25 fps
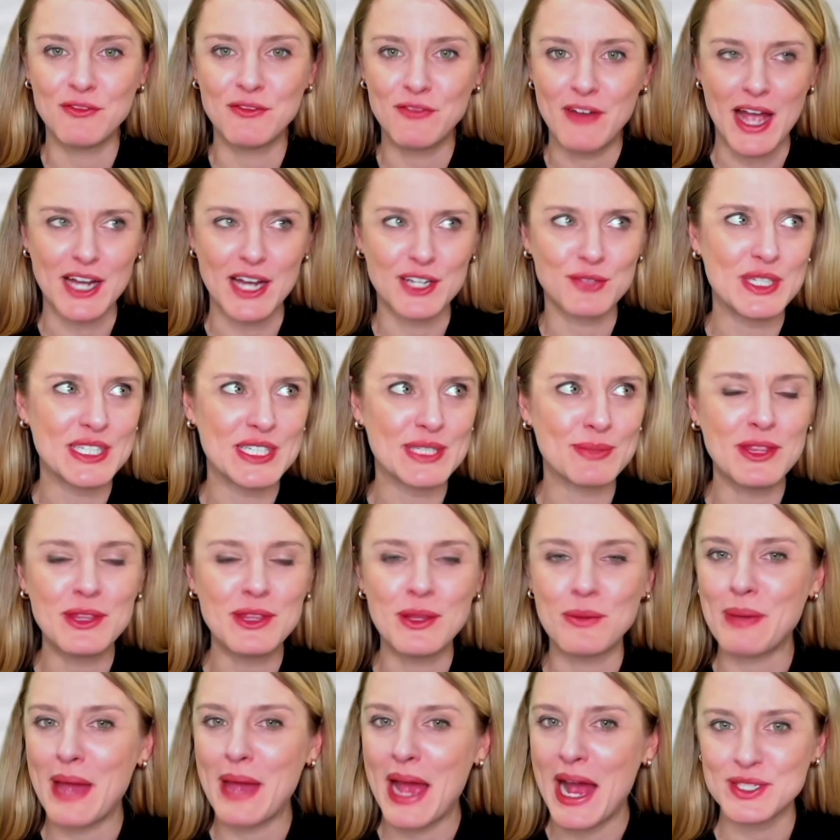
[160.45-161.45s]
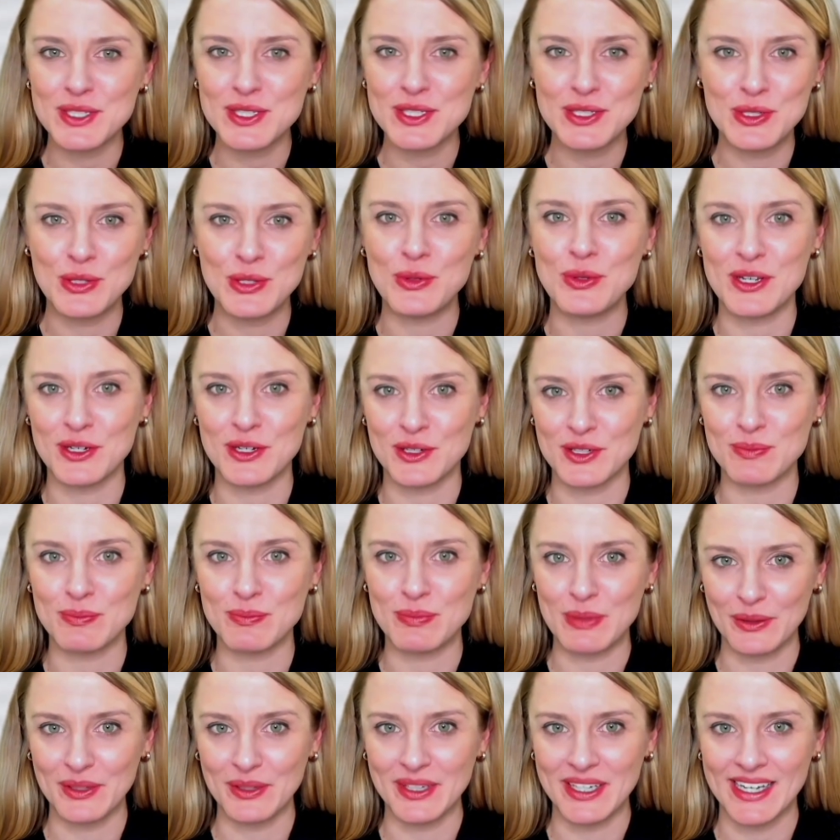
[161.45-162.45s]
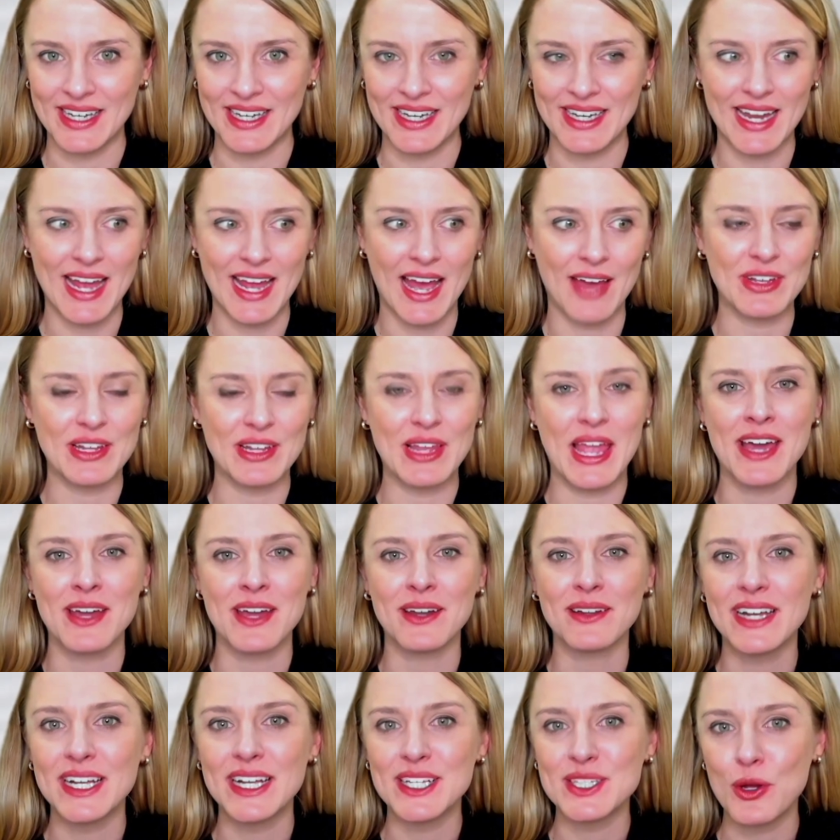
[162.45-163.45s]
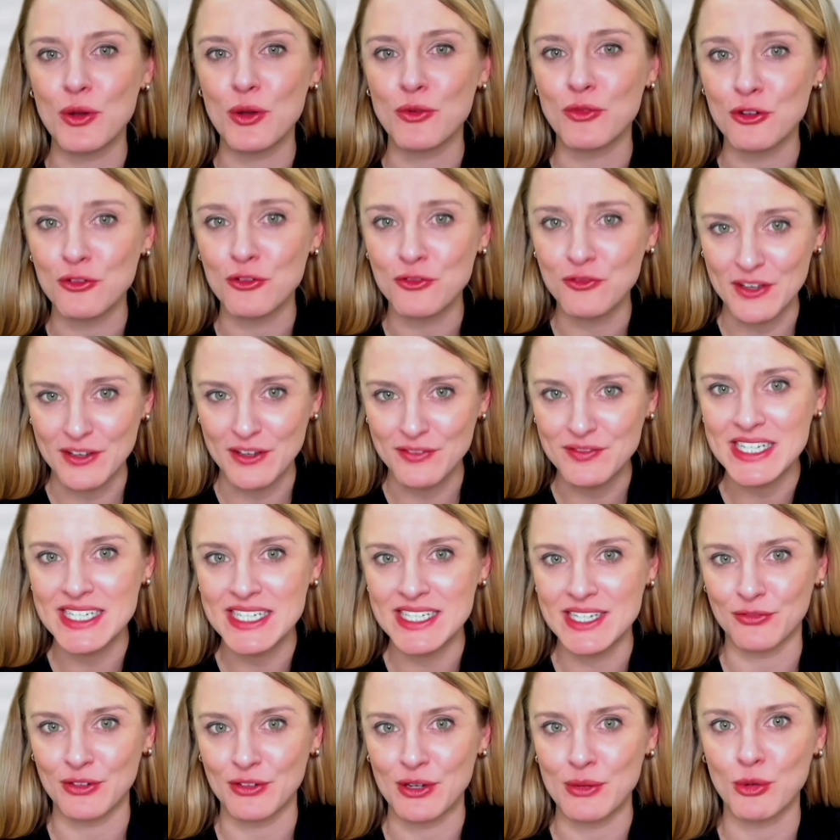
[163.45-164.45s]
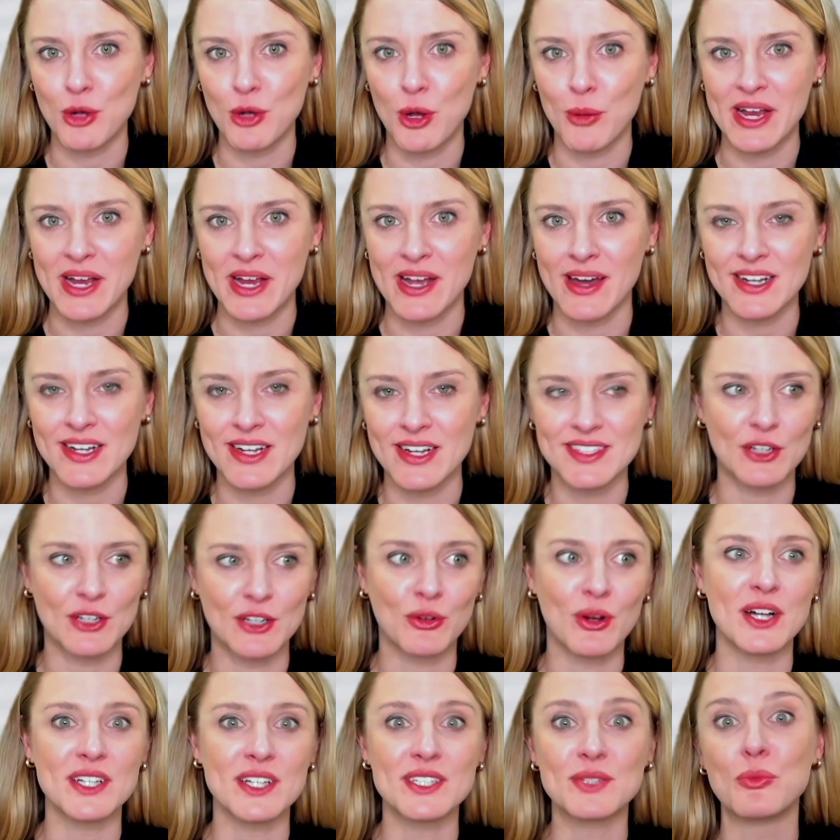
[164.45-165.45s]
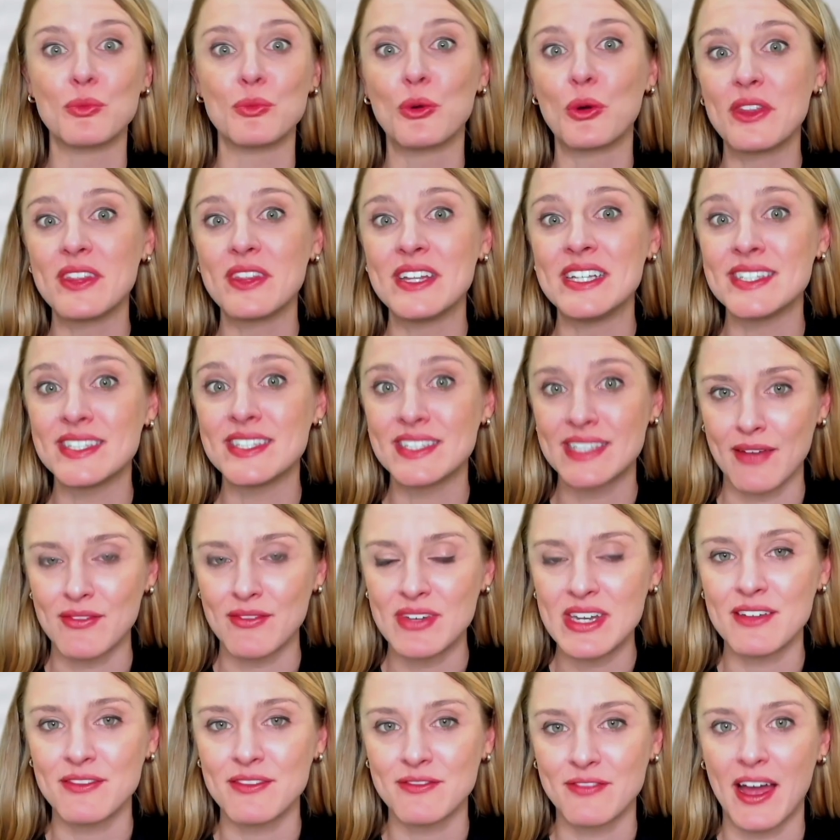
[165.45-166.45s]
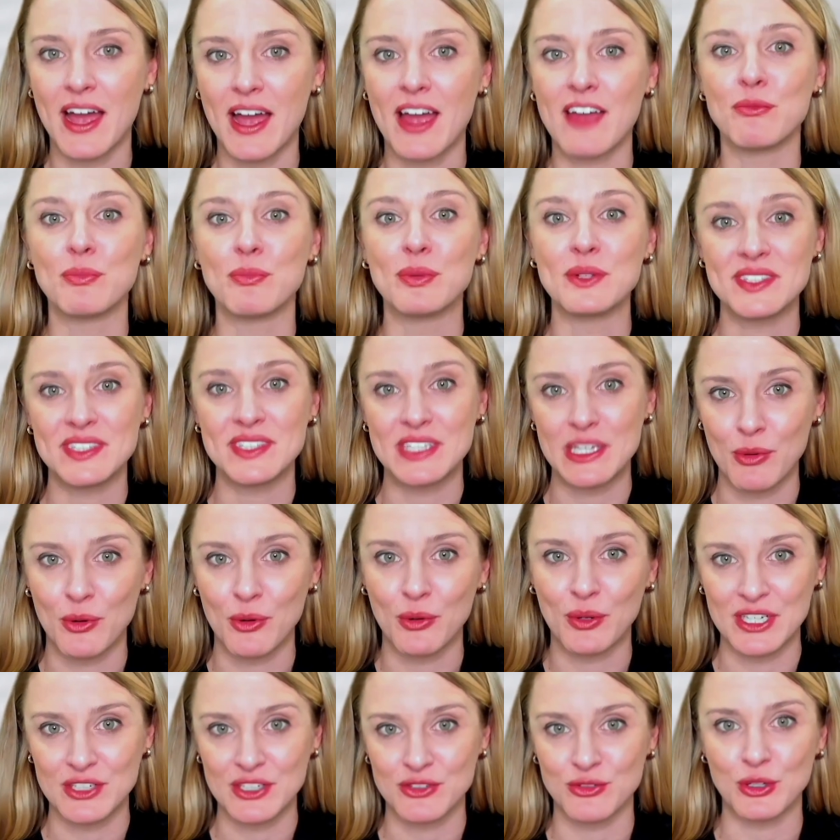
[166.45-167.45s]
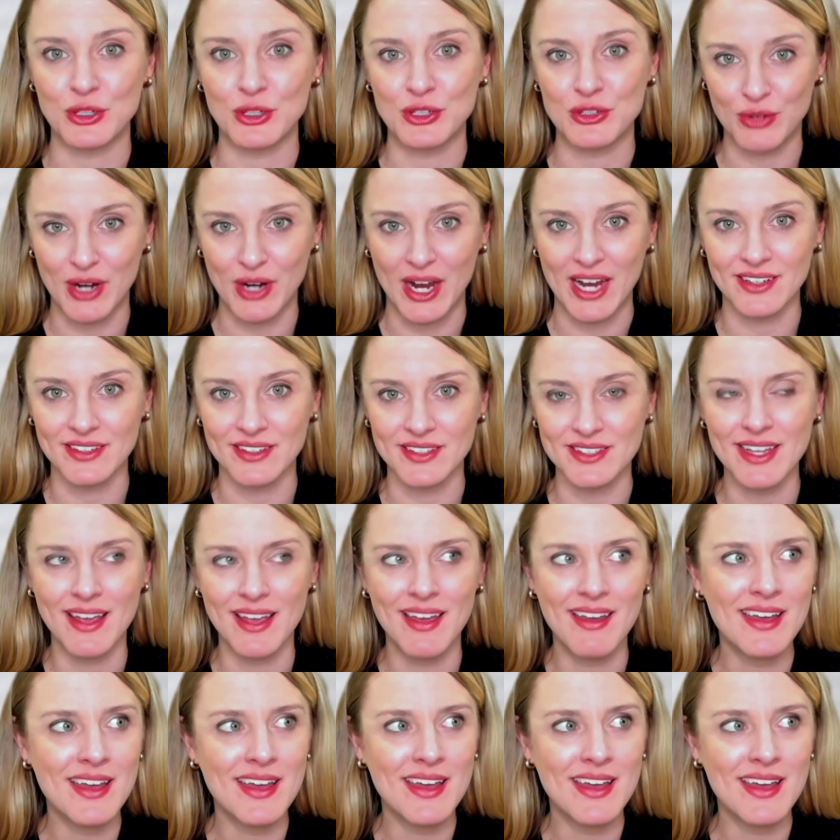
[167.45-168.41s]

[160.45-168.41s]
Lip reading: In fact, we spent the past 2 years building it, having analyzed over 50 different probiotics across more than 75 placebo-controlled trials.